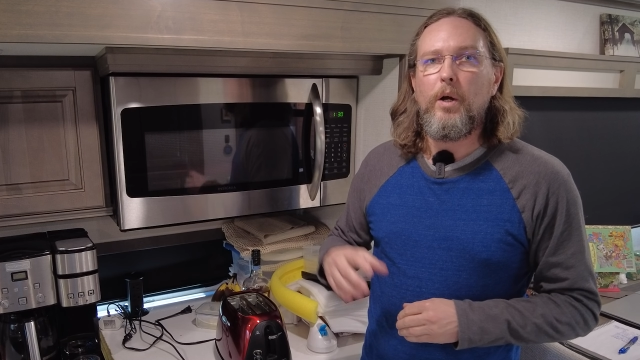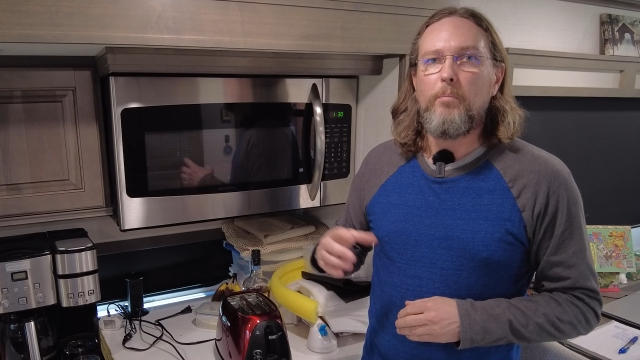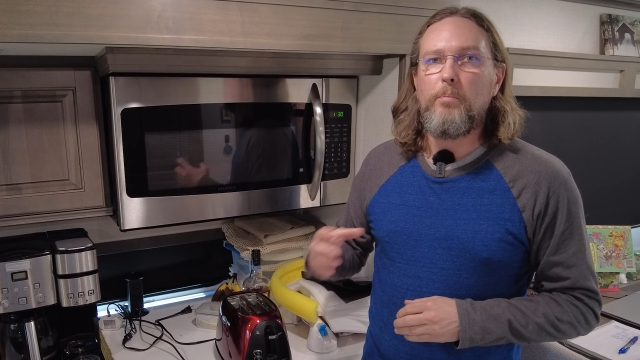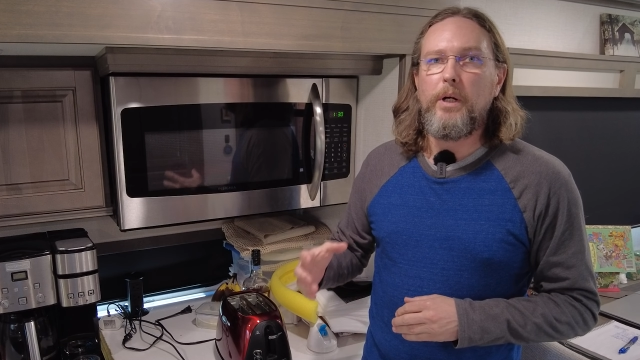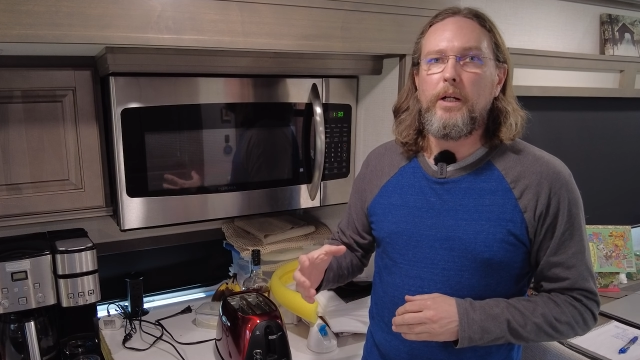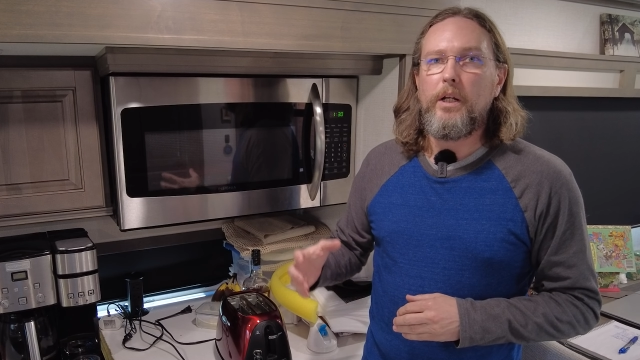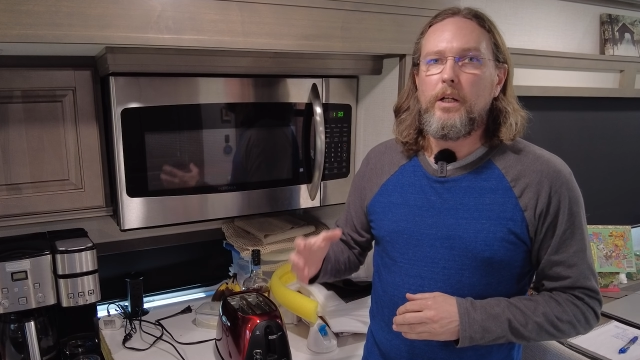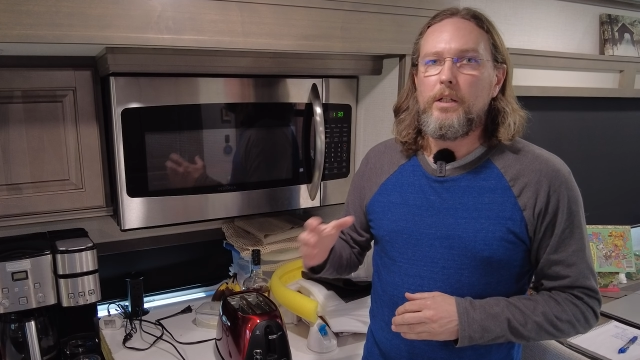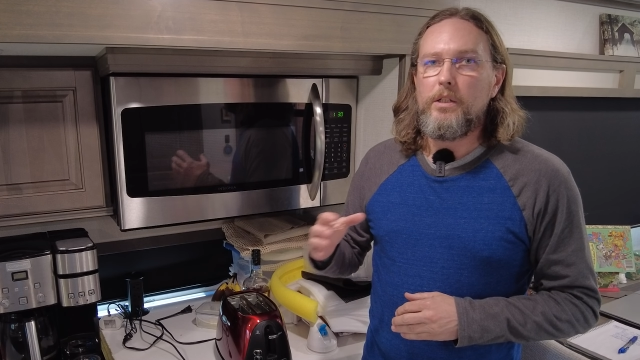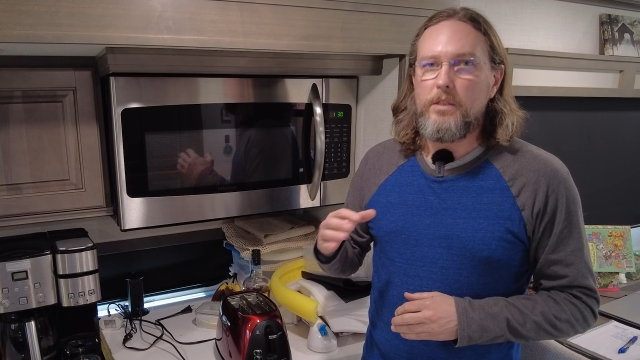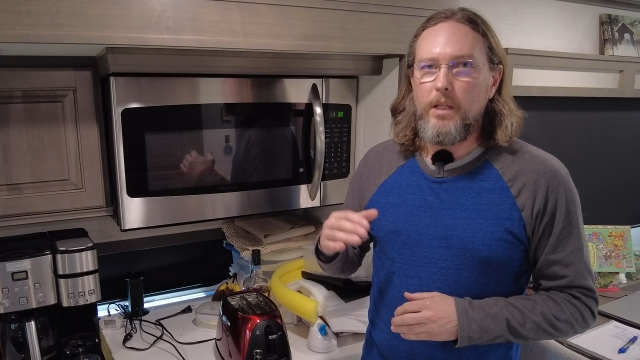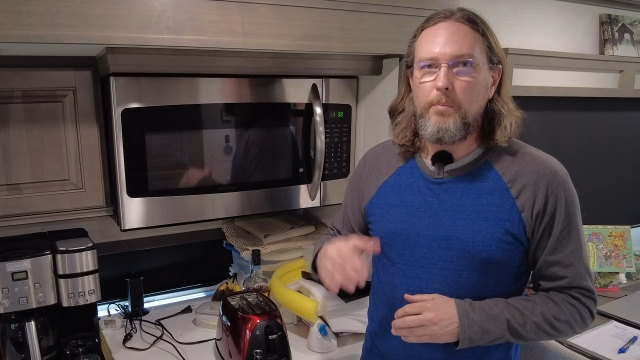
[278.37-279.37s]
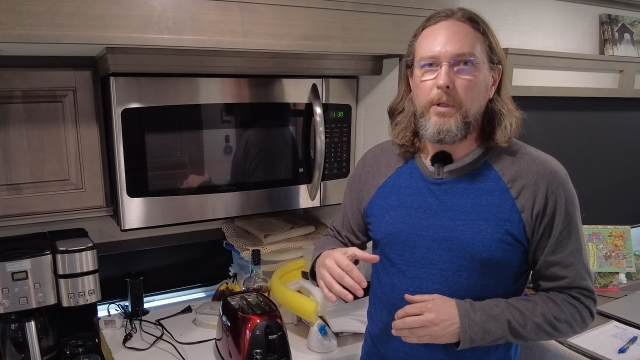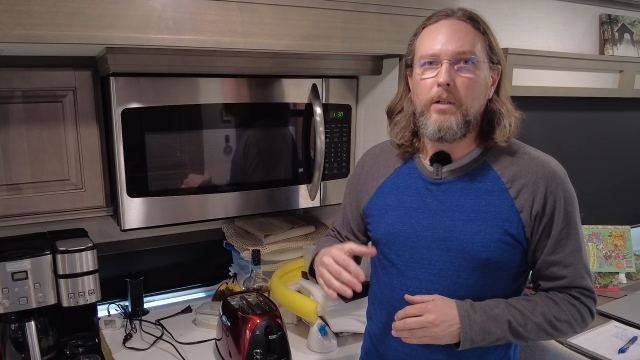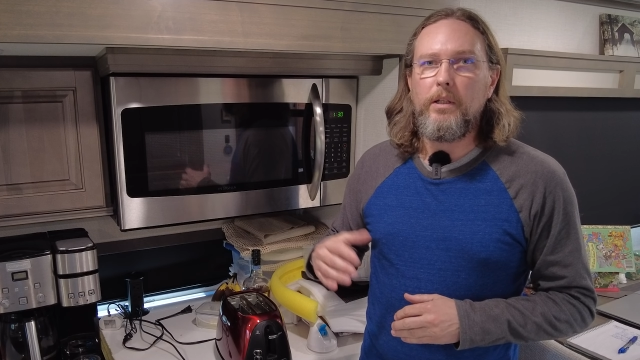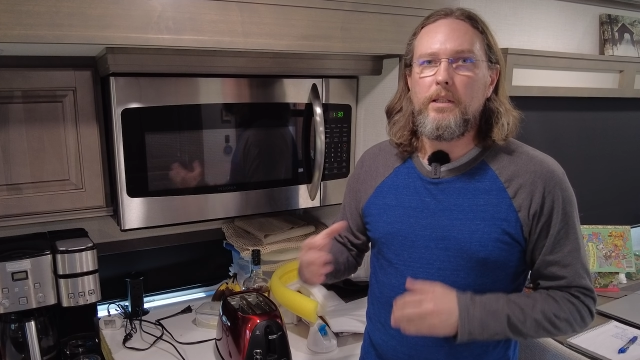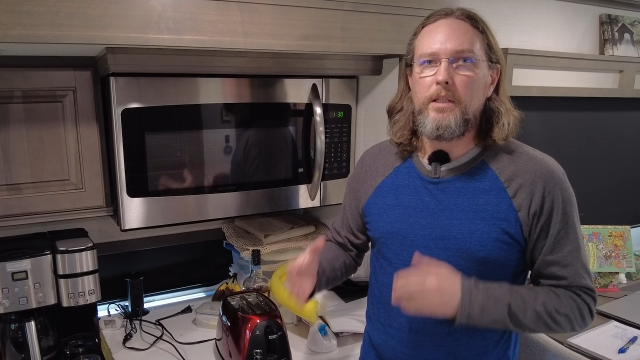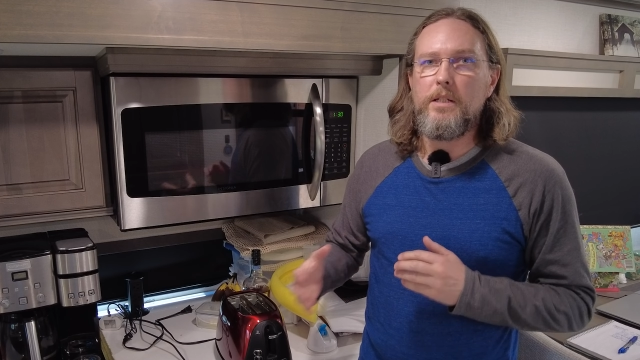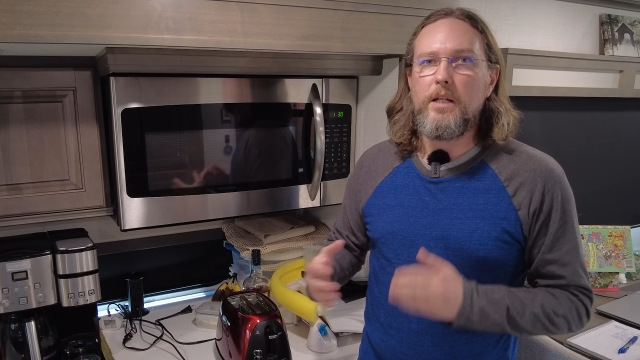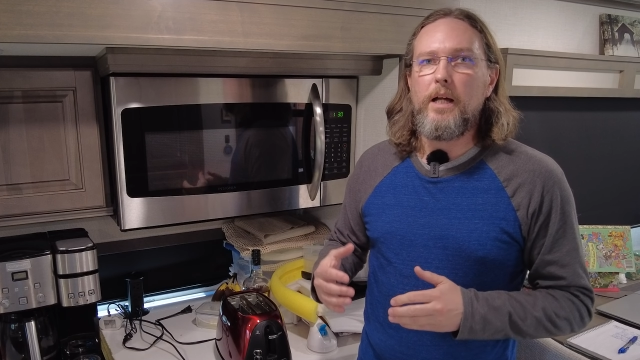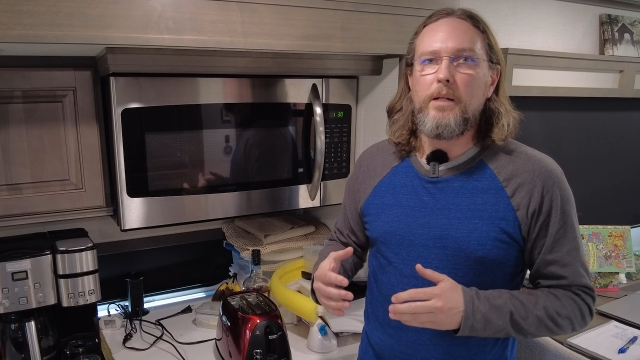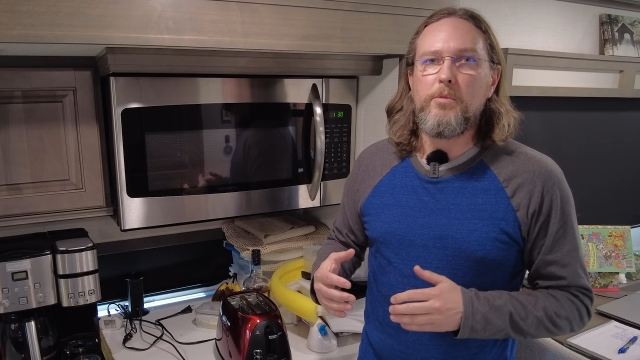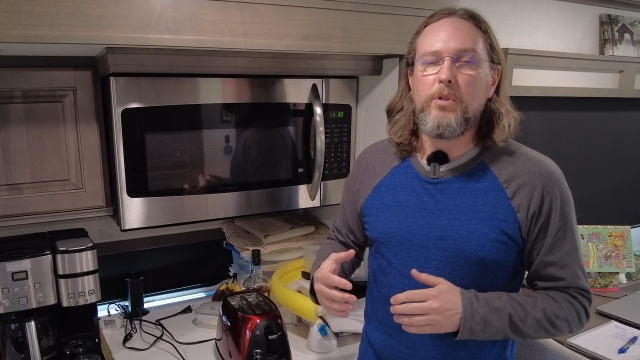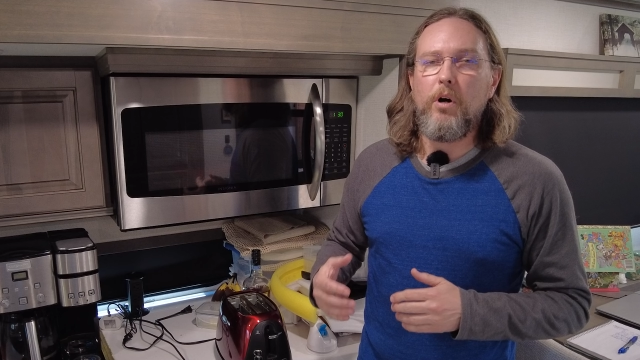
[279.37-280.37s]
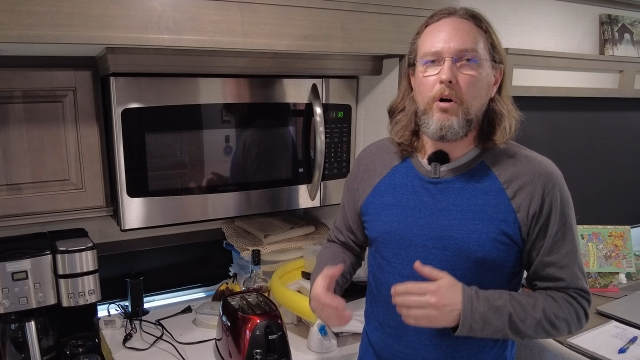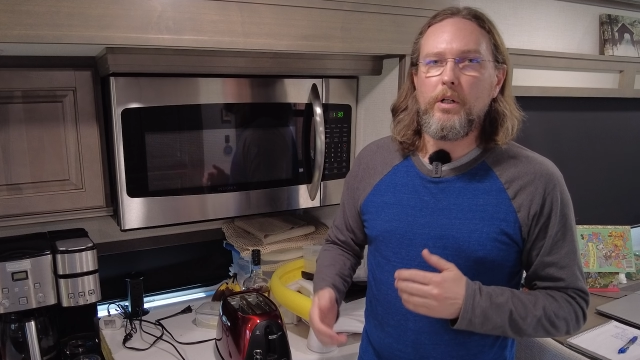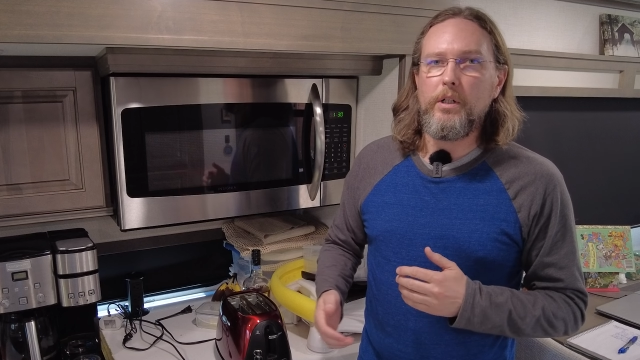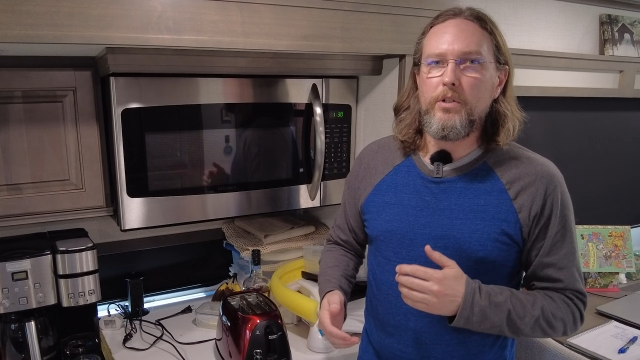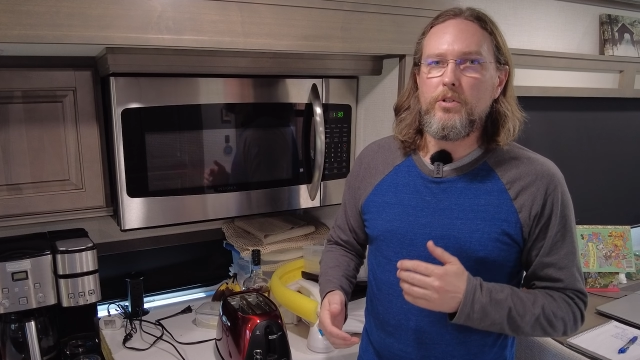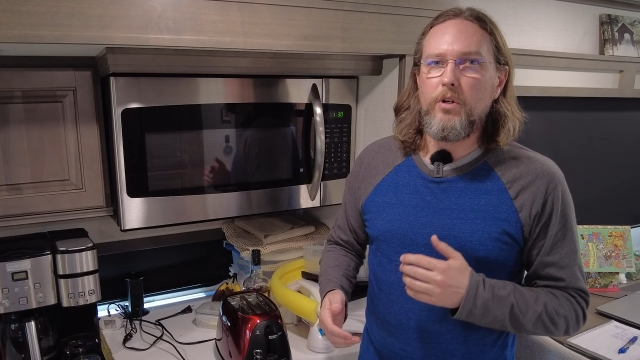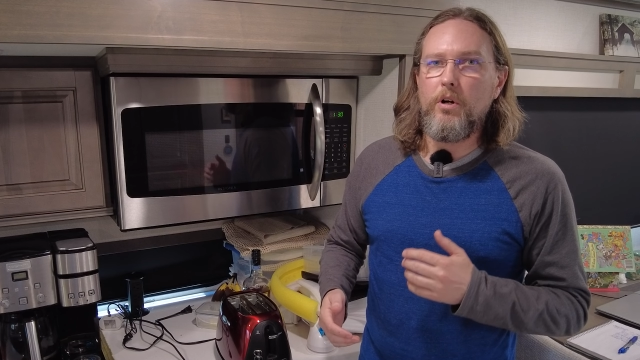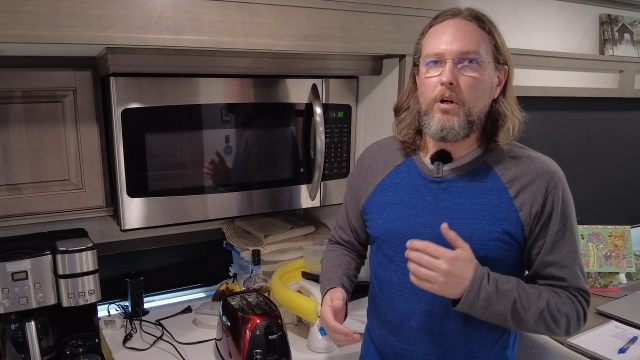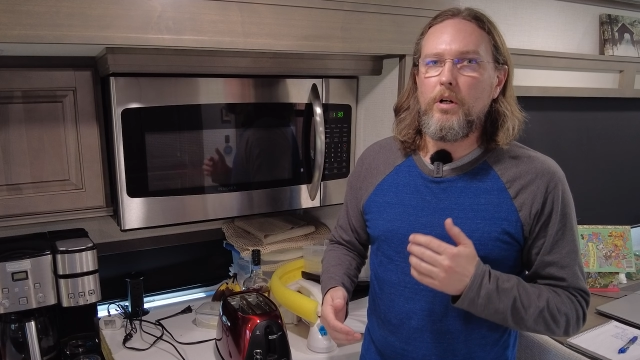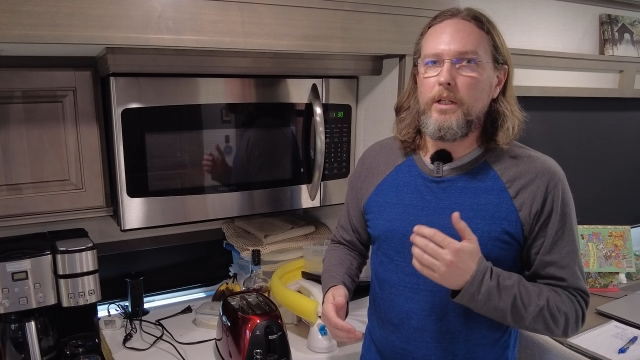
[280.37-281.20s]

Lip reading: but typically these items are all going to draw